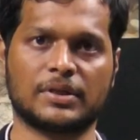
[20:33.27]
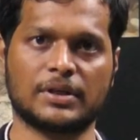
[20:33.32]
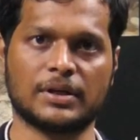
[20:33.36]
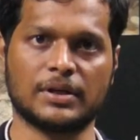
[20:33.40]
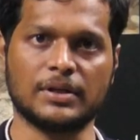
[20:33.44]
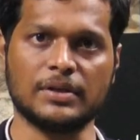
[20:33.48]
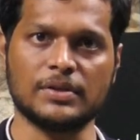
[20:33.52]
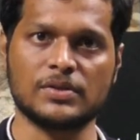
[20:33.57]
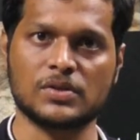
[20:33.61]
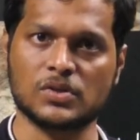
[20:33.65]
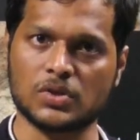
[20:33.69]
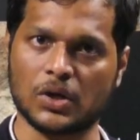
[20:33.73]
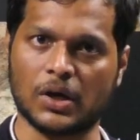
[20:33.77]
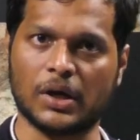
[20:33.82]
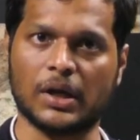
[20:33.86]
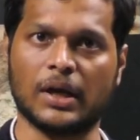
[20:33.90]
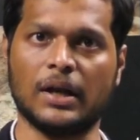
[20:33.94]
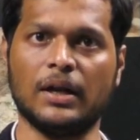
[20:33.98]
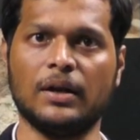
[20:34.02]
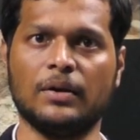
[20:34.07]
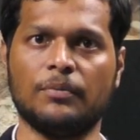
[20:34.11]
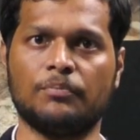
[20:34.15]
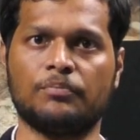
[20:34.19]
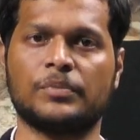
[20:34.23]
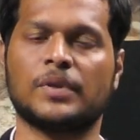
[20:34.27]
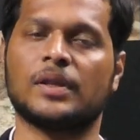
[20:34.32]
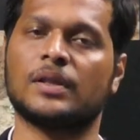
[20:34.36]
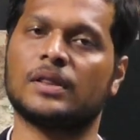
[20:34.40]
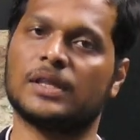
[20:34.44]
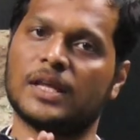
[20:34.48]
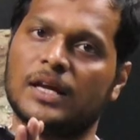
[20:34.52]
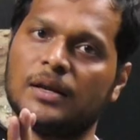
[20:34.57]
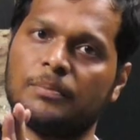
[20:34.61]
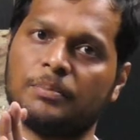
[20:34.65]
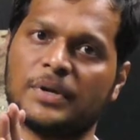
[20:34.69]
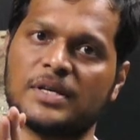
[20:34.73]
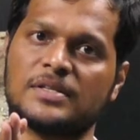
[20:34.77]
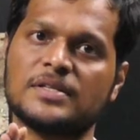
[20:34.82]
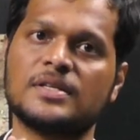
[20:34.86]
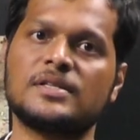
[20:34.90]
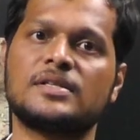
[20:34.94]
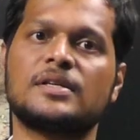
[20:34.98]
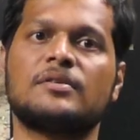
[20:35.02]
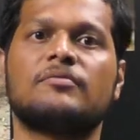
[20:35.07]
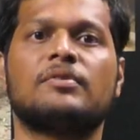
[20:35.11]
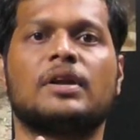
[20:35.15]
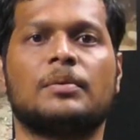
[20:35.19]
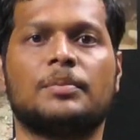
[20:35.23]
the soil, their
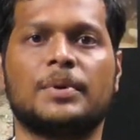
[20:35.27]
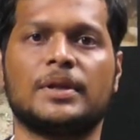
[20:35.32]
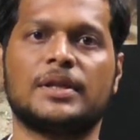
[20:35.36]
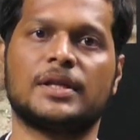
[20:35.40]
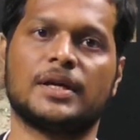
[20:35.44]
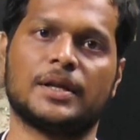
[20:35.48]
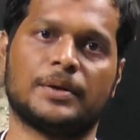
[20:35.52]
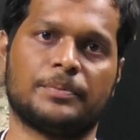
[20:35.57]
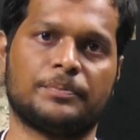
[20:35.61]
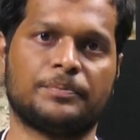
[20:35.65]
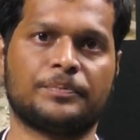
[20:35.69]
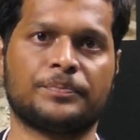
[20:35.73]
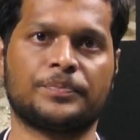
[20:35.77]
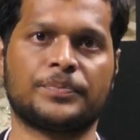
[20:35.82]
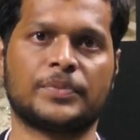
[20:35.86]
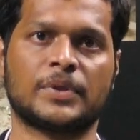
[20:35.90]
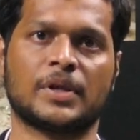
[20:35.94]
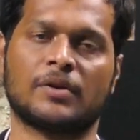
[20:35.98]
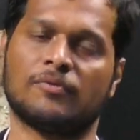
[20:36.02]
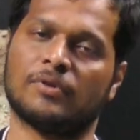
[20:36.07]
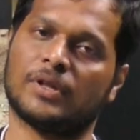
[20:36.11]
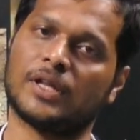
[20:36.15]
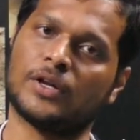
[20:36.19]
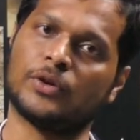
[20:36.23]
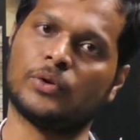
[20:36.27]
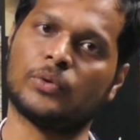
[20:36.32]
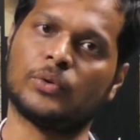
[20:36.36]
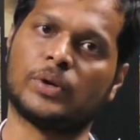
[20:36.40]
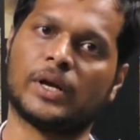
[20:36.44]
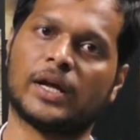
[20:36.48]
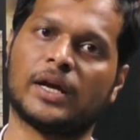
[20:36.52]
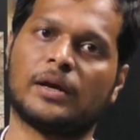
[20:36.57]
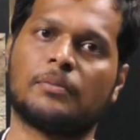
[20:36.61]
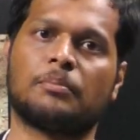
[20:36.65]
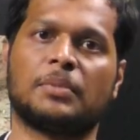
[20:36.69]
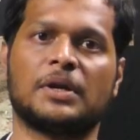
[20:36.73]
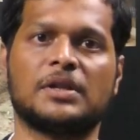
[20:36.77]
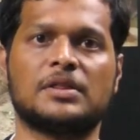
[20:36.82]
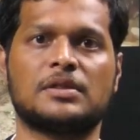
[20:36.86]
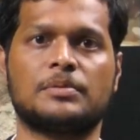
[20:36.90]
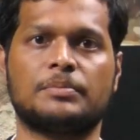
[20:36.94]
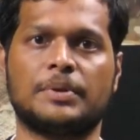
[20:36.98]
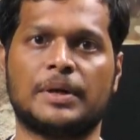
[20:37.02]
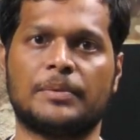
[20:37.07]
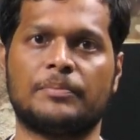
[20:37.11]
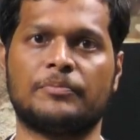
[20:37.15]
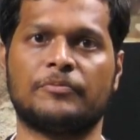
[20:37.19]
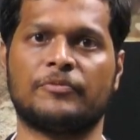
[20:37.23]
PCC will be there. Whether you take plinth
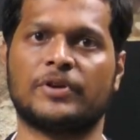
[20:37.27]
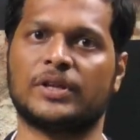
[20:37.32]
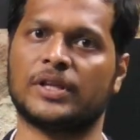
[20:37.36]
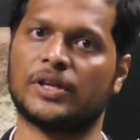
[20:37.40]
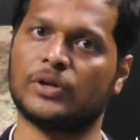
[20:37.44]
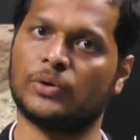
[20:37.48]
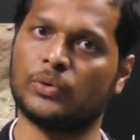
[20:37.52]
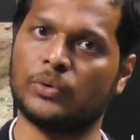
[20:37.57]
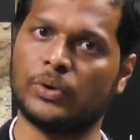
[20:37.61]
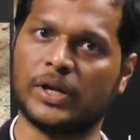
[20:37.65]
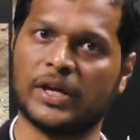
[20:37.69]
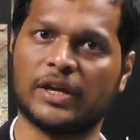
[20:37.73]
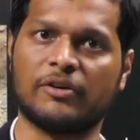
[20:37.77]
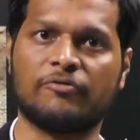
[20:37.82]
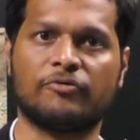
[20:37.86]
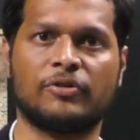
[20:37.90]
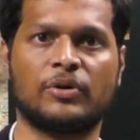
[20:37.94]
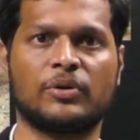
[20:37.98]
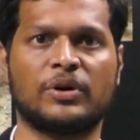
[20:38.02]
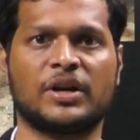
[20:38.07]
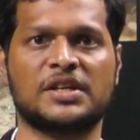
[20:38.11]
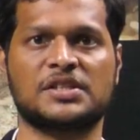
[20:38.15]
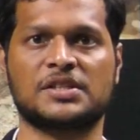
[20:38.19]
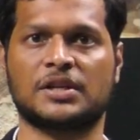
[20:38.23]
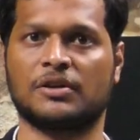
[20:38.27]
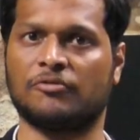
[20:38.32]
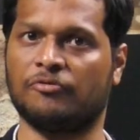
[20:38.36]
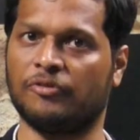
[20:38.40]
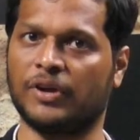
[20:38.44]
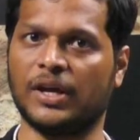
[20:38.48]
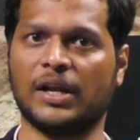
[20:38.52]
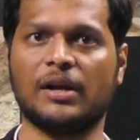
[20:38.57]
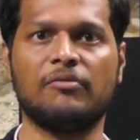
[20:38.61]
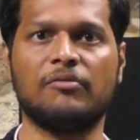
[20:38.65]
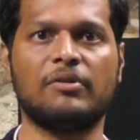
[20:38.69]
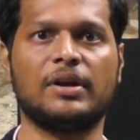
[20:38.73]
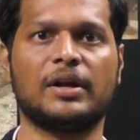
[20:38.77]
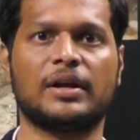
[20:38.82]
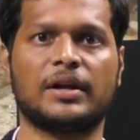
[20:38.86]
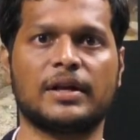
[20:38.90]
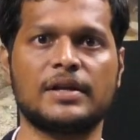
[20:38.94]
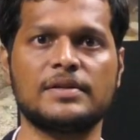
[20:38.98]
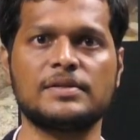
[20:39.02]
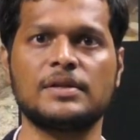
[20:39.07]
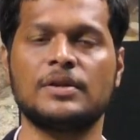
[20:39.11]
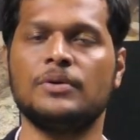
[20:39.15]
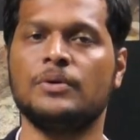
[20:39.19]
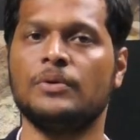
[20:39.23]
beam, whether you take foundation, wherever it
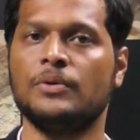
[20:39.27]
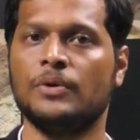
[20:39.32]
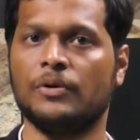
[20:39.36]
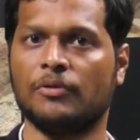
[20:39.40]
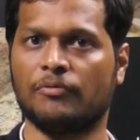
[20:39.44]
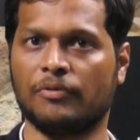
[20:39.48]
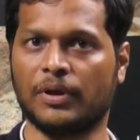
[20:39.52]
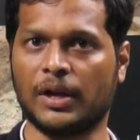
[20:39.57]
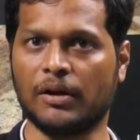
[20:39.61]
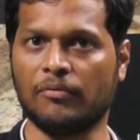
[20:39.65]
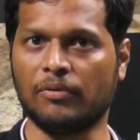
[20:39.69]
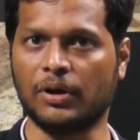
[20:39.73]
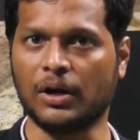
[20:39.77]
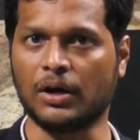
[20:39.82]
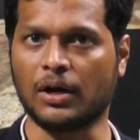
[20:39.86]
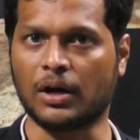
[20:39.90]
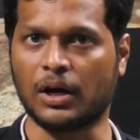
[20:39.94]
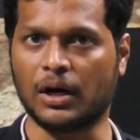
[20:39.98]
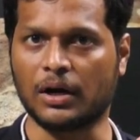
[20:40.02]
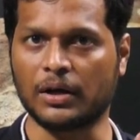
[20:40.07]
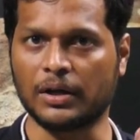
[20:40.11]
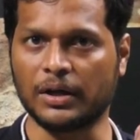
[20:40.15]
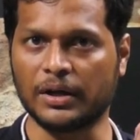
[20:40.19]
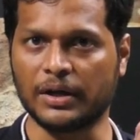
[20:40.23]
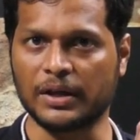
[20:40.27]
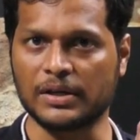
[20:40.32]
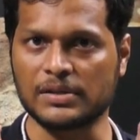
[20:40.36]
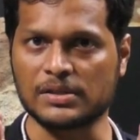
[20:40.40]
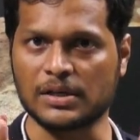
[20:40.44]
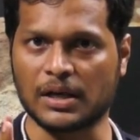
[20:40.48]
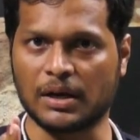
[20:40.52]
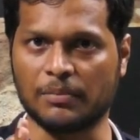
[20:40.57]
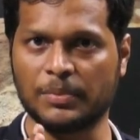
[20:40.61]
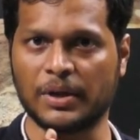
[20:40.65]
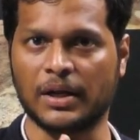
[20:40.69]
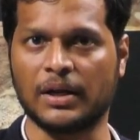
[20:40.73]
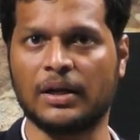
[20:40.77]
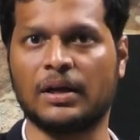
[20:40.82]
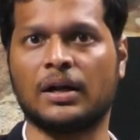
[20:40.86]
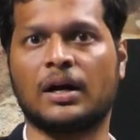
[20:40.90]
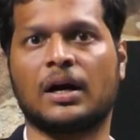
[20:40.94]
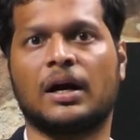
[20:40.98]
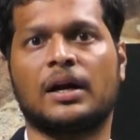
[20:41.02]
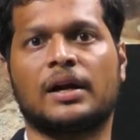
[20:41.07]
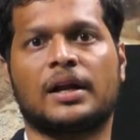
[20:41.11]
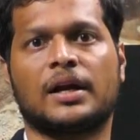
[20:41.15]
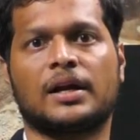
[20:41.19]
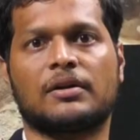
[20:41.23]
is, whenever concrete is coming in
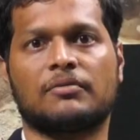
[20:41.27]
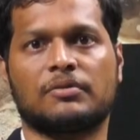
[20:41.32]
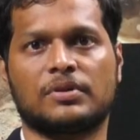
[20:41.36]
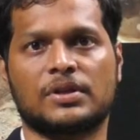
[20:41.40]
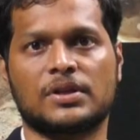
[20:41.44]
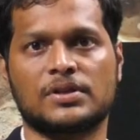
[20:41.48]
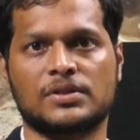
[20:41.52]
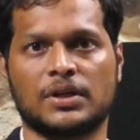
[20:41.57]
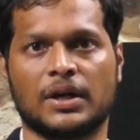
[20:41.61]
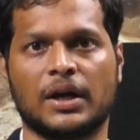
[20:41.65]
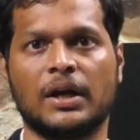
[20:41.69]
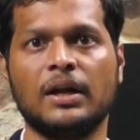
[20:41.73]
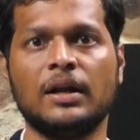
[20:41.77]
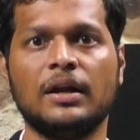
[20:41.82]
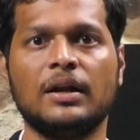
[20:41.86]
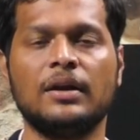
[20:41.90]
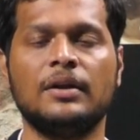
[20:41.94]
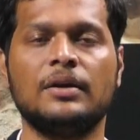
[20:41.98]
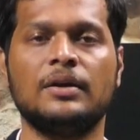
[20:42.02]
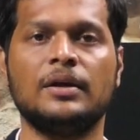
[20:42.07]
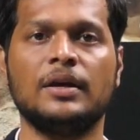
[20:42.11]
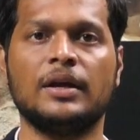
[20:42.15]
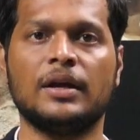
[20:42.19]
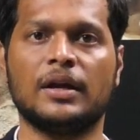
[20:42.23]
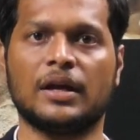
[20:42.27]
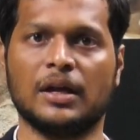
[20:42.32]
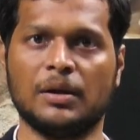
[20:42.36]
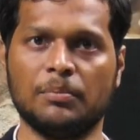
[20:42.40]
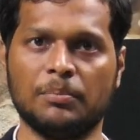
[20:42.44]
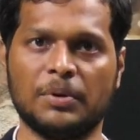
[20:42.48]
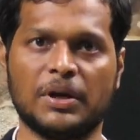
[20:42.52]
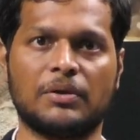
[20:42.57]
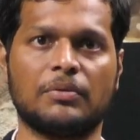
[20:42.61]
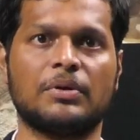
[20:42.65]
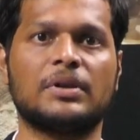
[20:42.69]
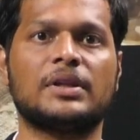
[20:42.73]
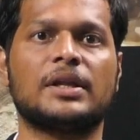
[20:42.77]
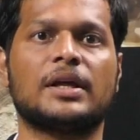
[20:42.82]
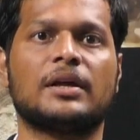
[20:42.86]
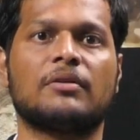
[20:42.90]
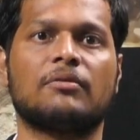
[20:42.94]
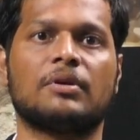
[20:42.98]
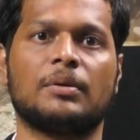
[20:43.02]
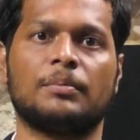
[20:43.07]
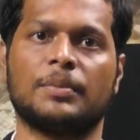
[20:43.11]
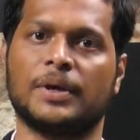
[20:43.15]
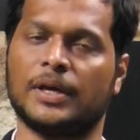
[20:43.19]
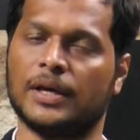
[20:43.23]
contact with the soil, in between there
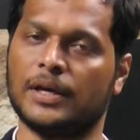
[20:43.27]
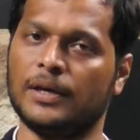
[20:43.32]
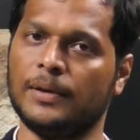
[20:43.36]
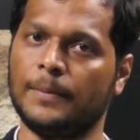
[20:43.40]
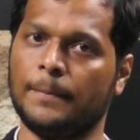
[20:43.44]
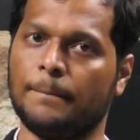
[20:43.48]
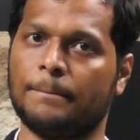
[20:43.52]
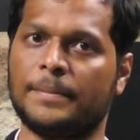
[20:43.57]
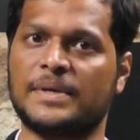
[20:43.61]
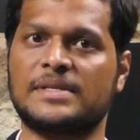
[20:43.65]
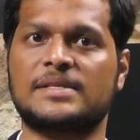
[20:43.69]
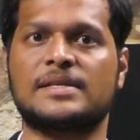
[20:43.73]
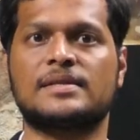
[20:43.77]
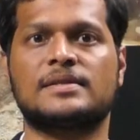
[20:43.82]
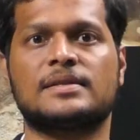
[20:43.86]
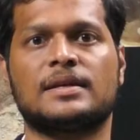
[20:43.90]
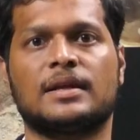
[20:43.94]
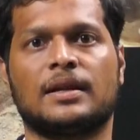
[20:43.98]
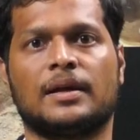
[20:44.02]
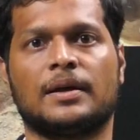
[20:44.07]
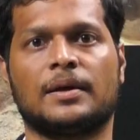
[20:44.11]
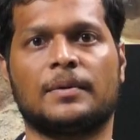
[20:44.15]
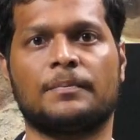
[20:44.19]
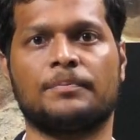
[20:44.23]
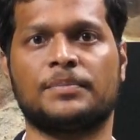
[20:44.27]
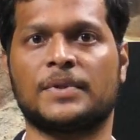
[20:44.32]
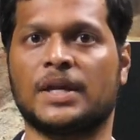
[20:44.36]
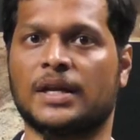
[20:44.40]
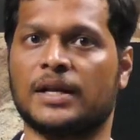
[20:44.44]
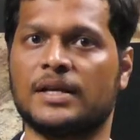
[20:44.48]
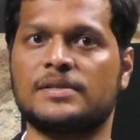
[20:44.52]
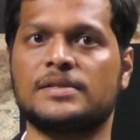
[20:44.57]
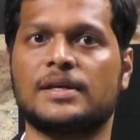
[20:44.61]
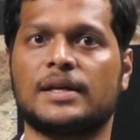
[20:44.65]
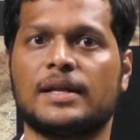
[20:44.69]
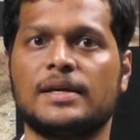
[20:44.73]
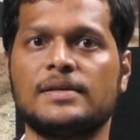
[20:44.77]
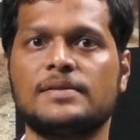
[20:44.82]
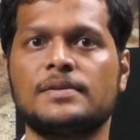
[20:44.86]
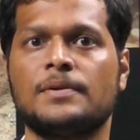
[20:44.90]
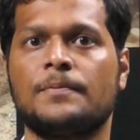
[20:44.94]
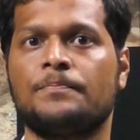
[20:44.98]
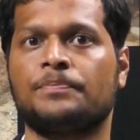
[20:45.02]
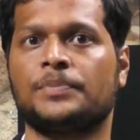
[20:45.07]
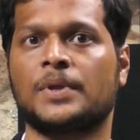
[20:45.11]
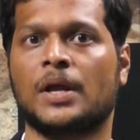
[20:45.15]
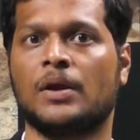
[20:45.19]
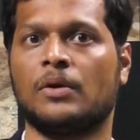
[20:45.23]
will be a PCC layer. The reason is,
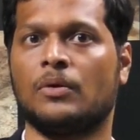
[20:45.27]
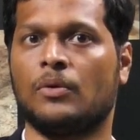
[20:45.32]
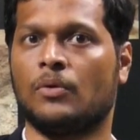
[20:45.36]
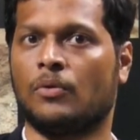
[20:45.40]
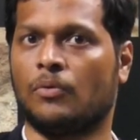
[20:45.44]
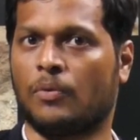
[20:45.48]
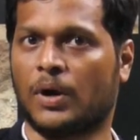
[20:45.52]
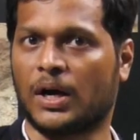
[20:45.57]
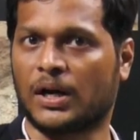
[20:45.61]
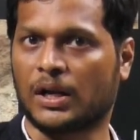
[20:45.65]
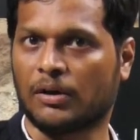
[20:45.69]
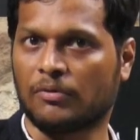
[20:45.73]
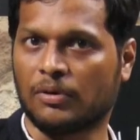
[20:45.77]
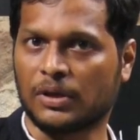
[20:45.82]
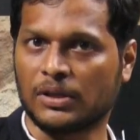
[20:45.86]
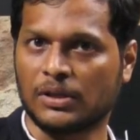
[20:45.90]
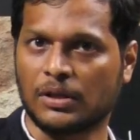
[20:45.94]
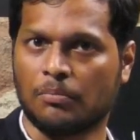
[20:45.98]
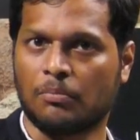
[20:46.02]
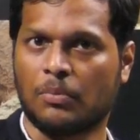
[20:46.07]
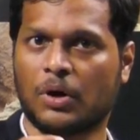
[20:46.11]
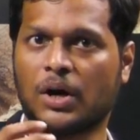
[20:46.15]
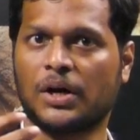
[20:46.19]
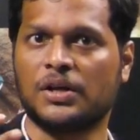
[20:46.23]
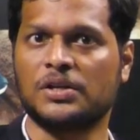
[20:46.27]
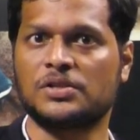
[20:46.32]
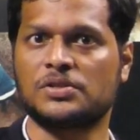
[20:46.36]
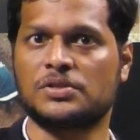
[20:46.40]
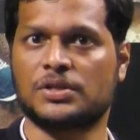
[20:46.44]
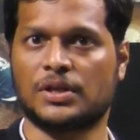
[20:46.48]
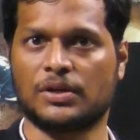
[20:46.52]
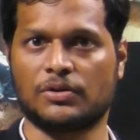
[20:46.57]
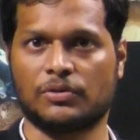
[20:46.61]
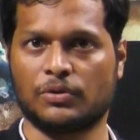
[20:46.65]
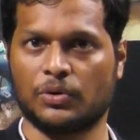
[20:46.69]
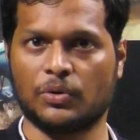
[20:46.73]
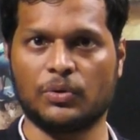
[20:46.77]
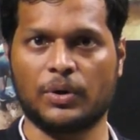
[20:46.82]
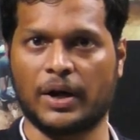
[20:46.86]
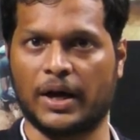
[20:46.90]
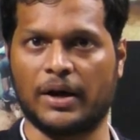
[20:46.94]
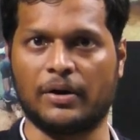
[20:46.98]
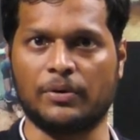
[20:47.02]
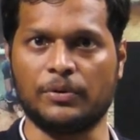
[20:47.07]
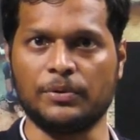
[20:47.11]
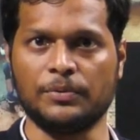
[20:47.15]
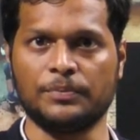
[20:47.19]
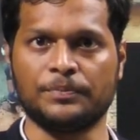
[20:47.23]
whatever the moisture you
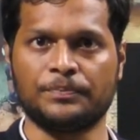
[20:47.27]
have,